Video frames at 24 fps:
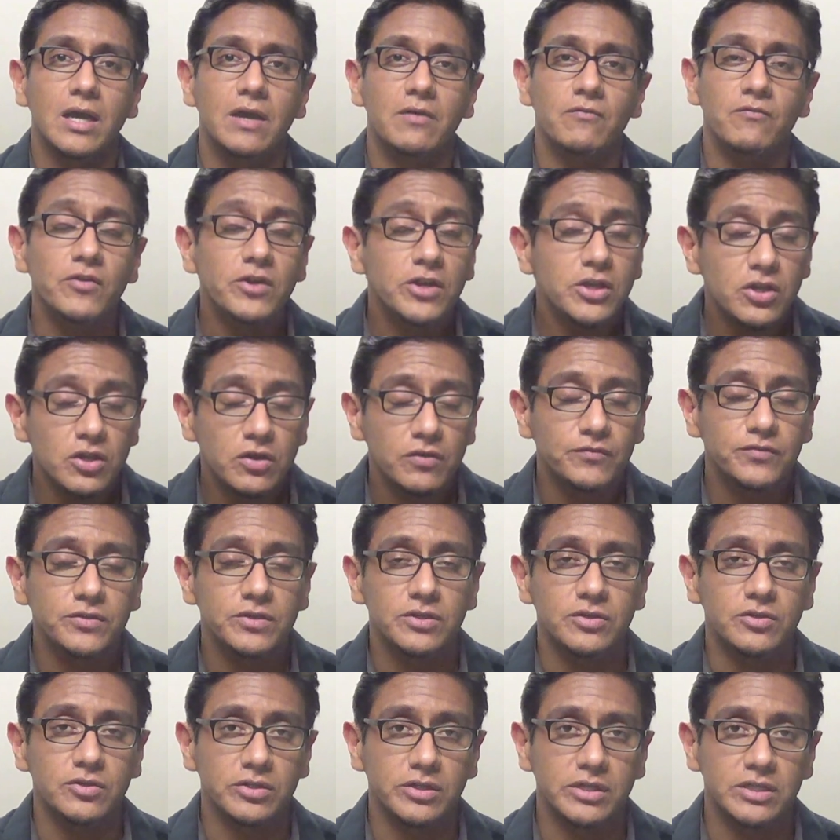Very often
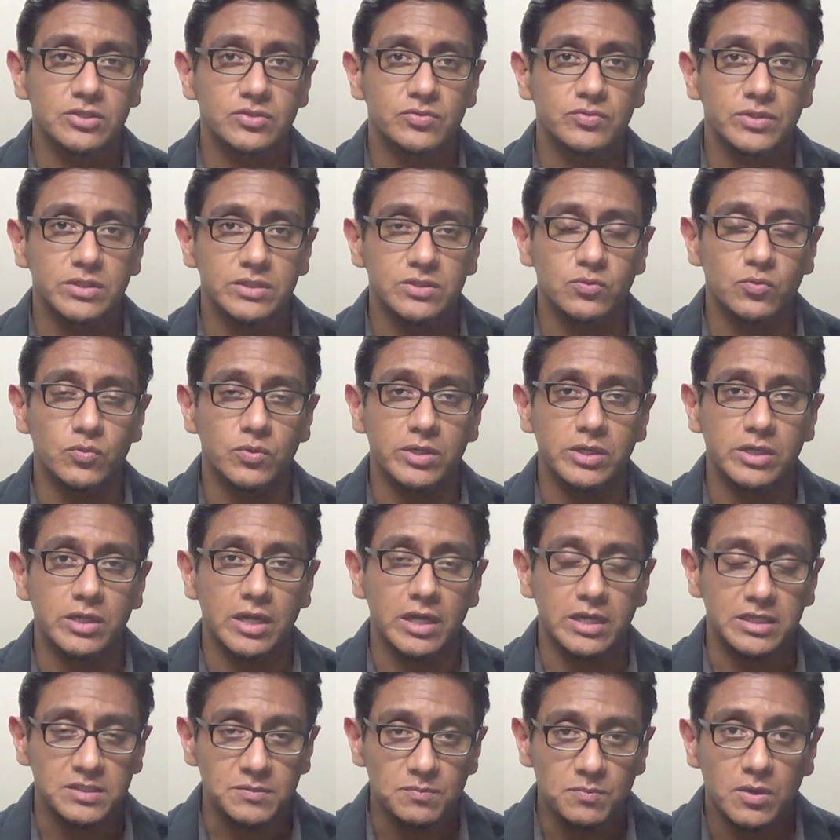orchestras were
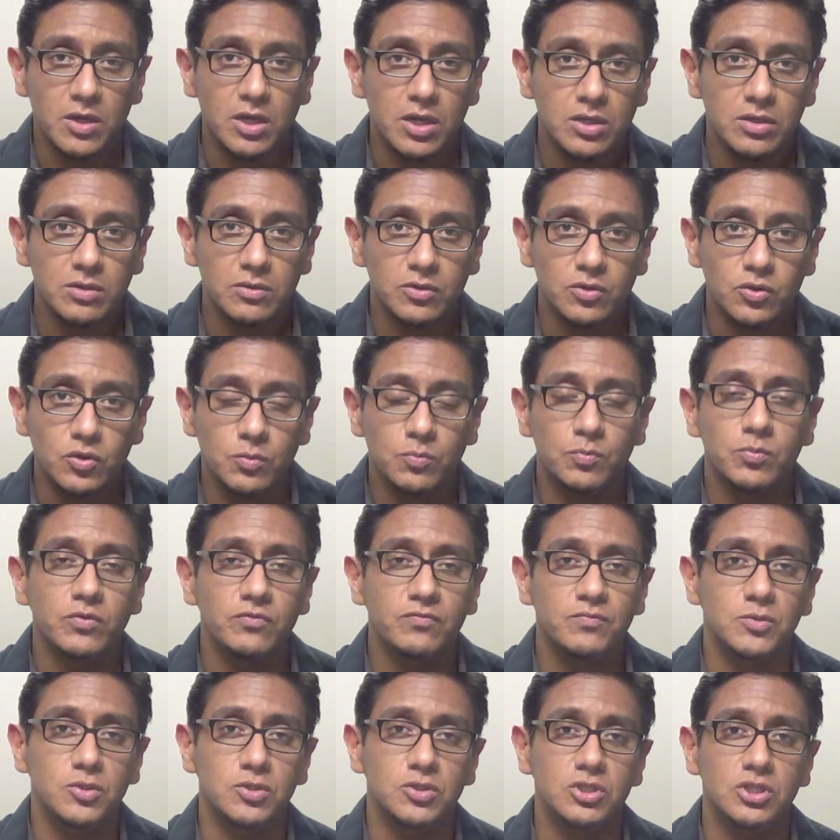a small group
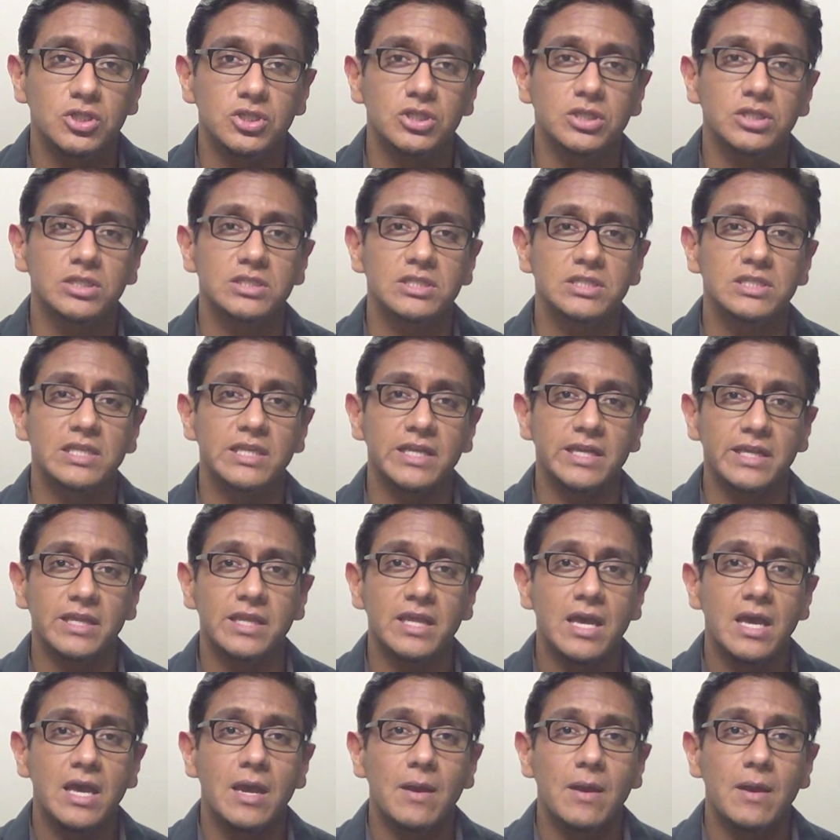of musicians led